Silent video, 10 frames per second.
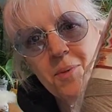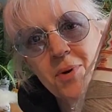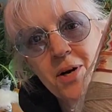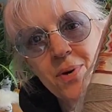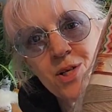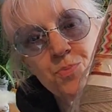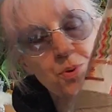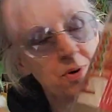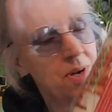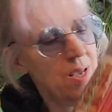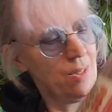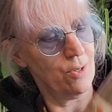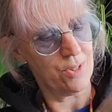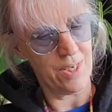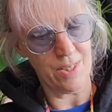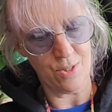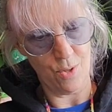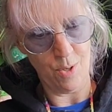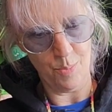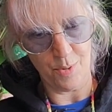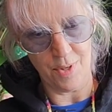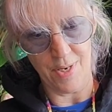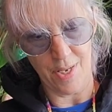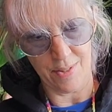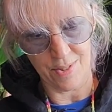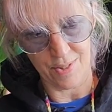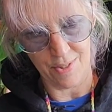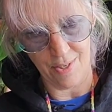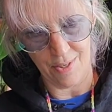But anyway, it's Burnett. Looks like it's all Burnett